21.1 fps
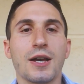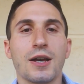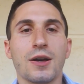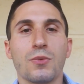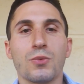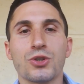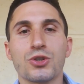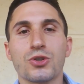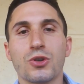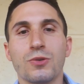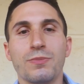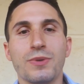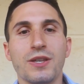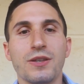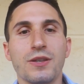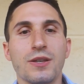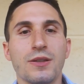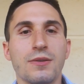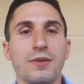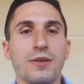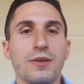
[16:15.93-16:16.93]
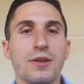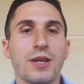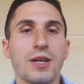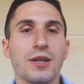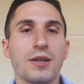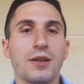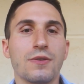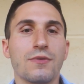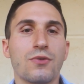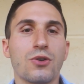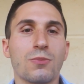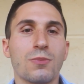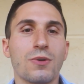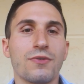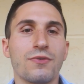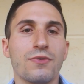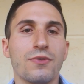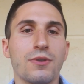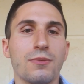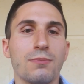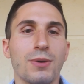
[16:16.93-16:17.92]
which could be in form of
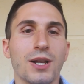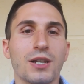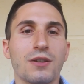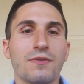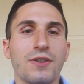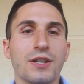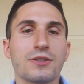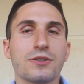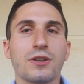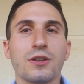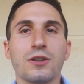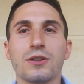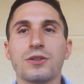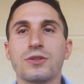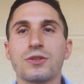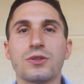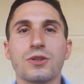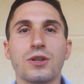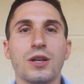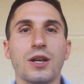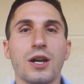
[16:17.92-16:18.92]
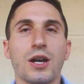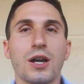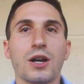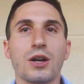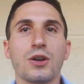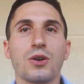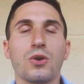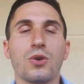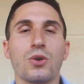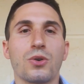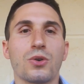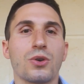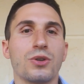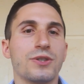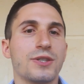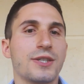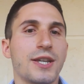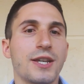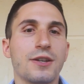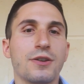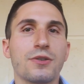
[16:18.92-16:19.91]
bulk vessels or
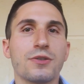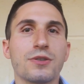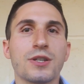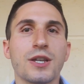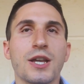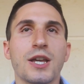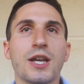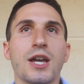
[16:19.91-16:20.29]
containers.